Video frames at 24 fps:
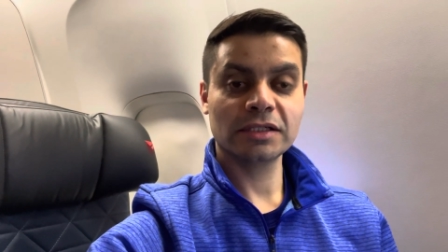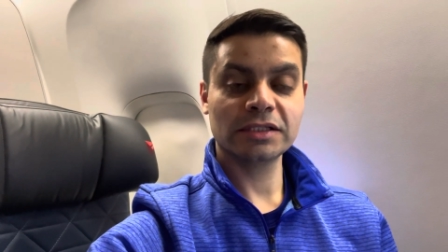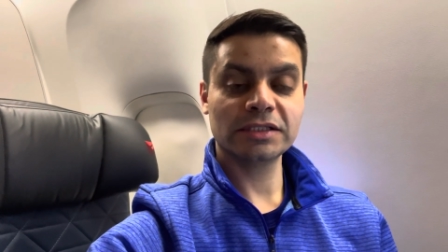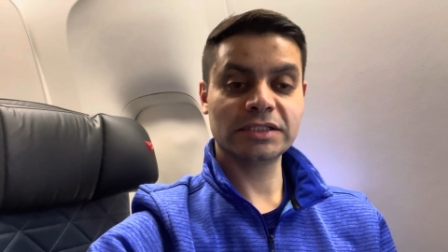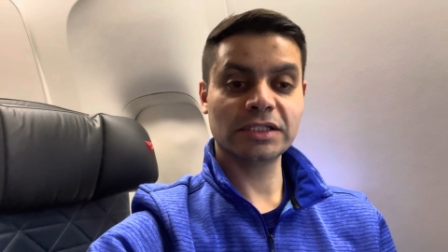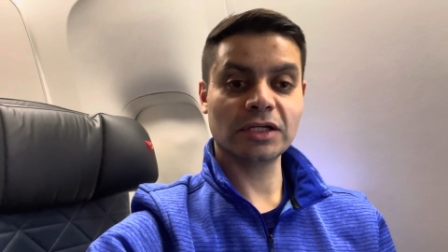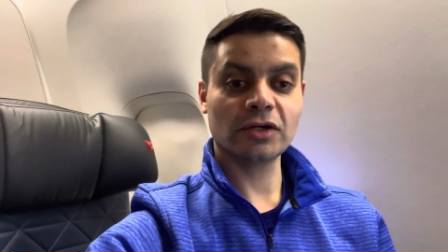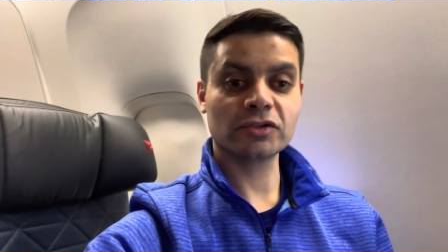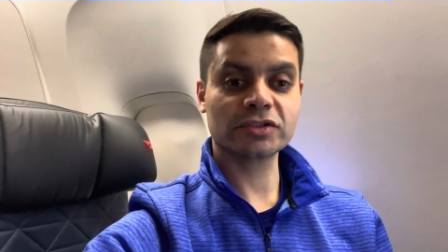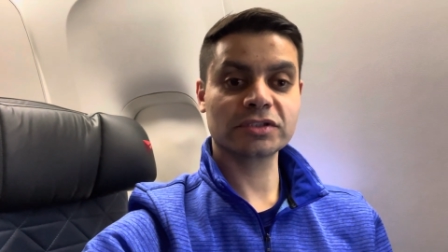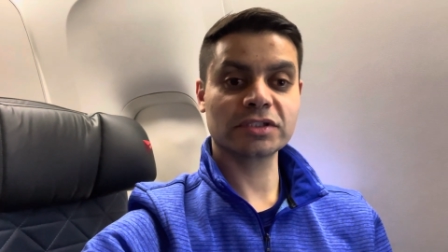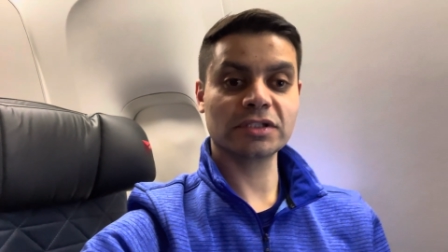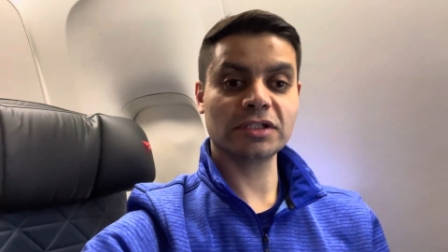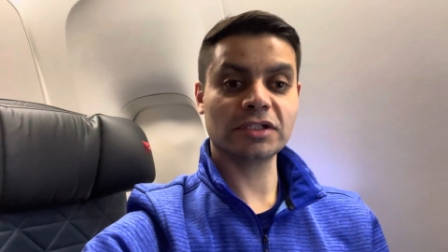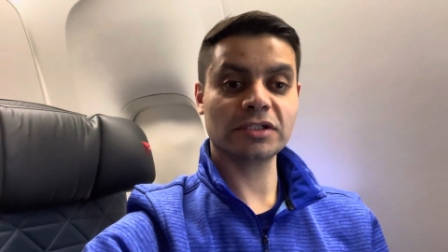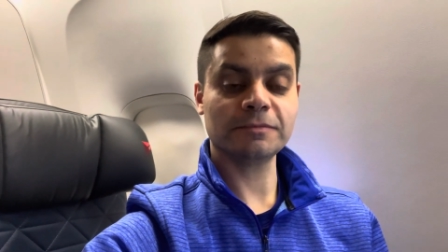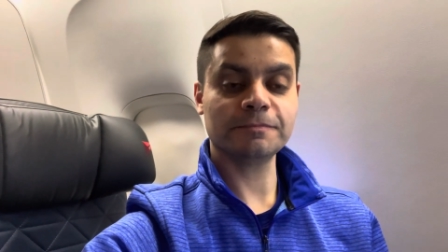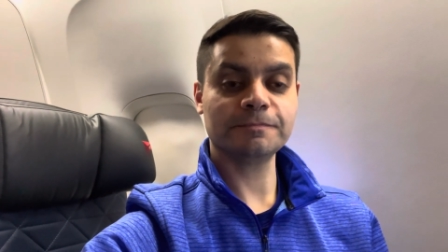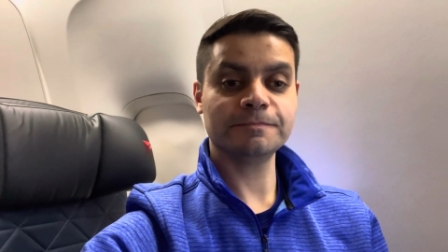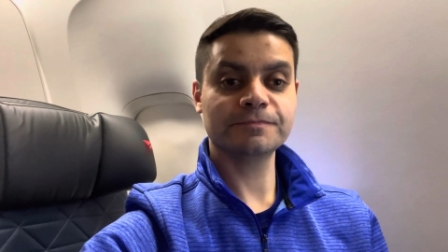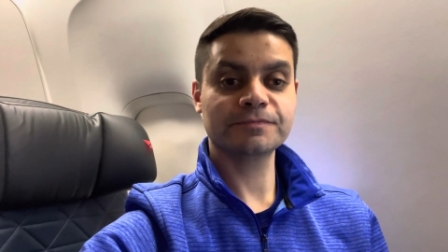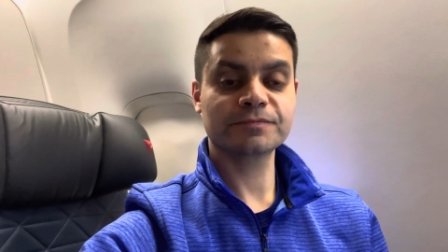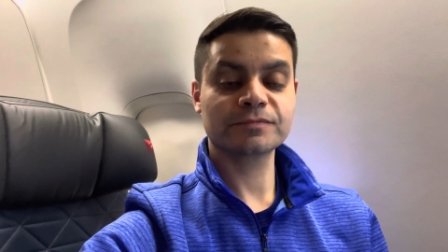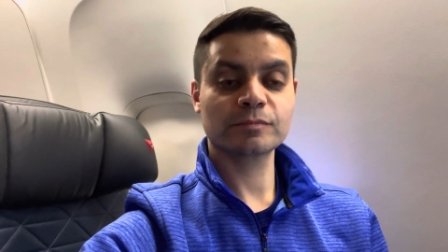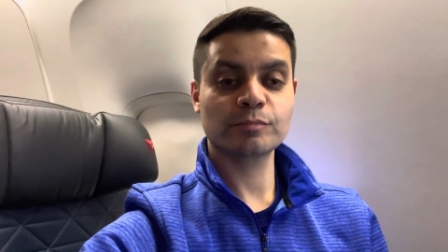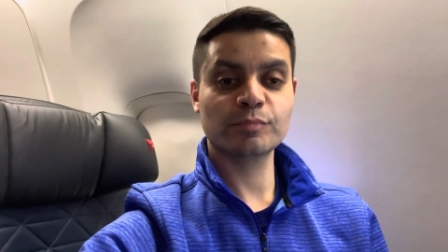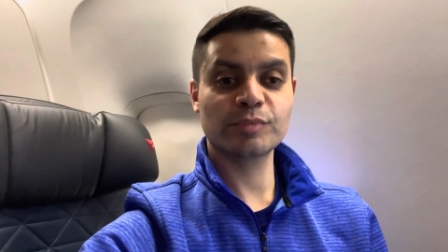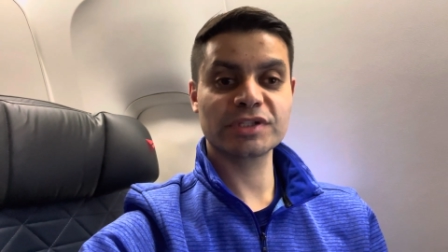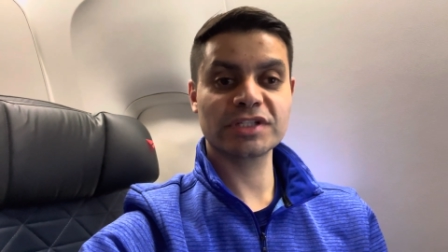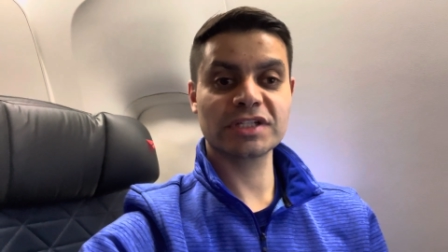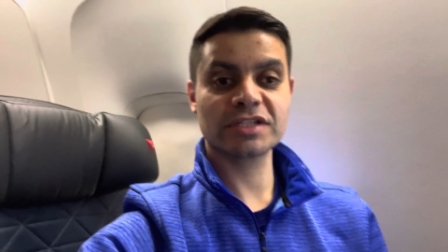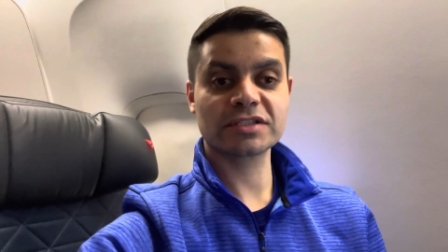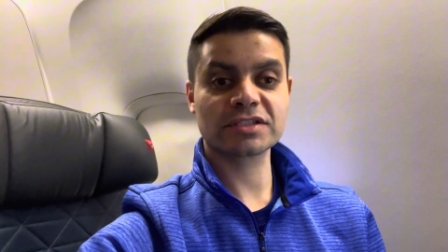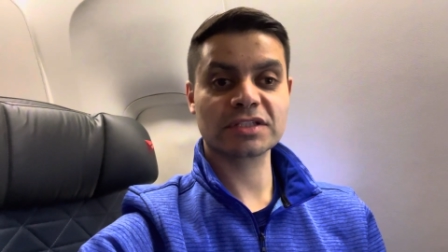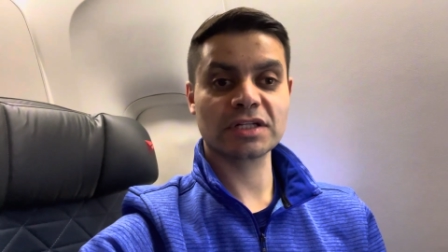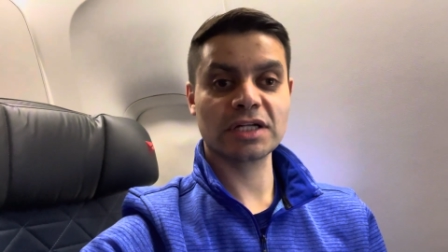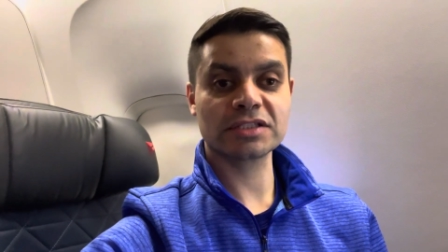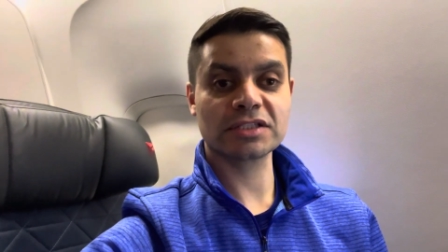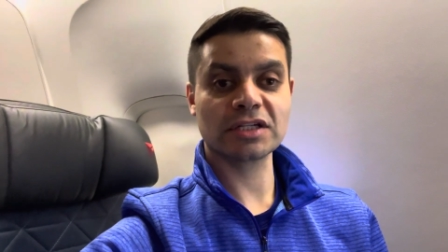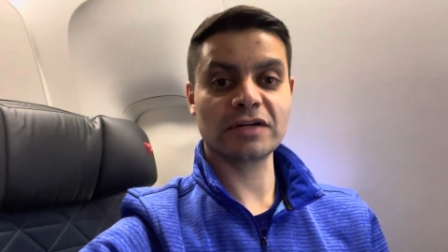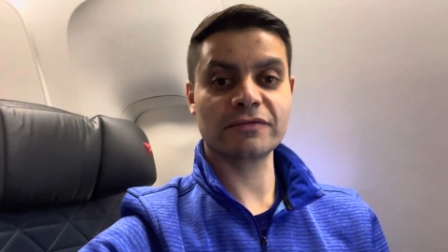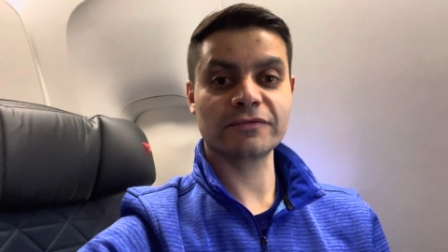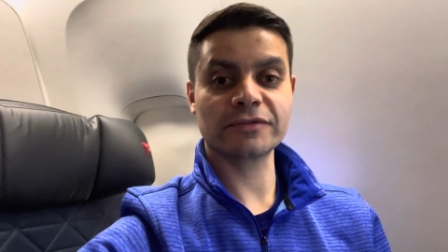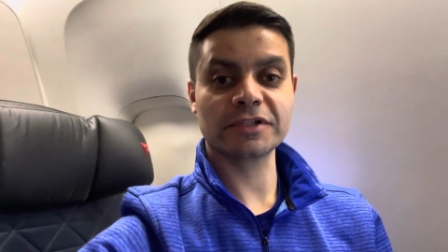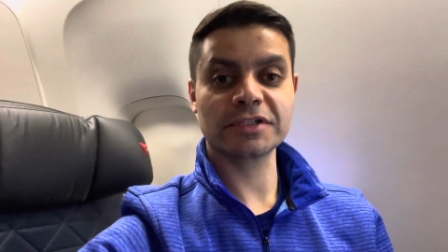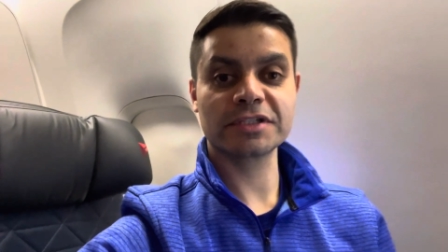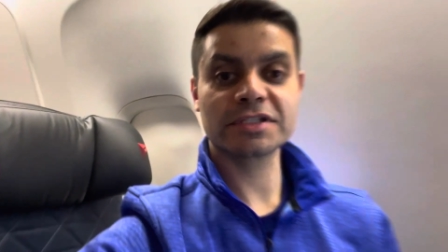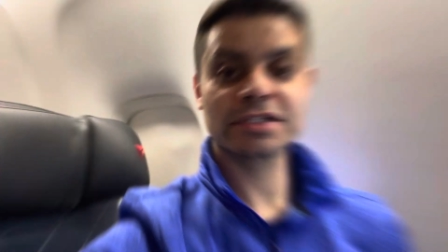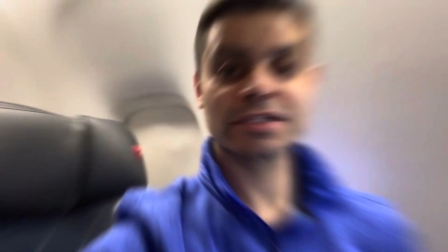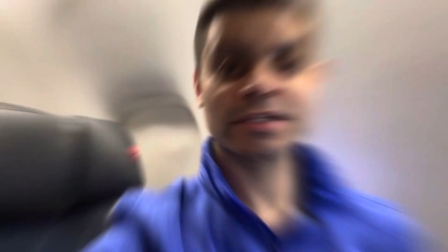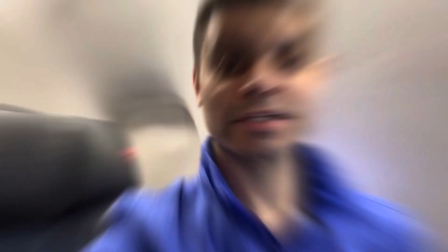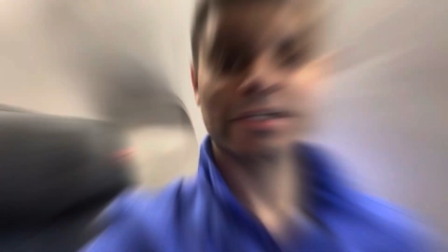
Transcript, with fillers: Delta business class offers.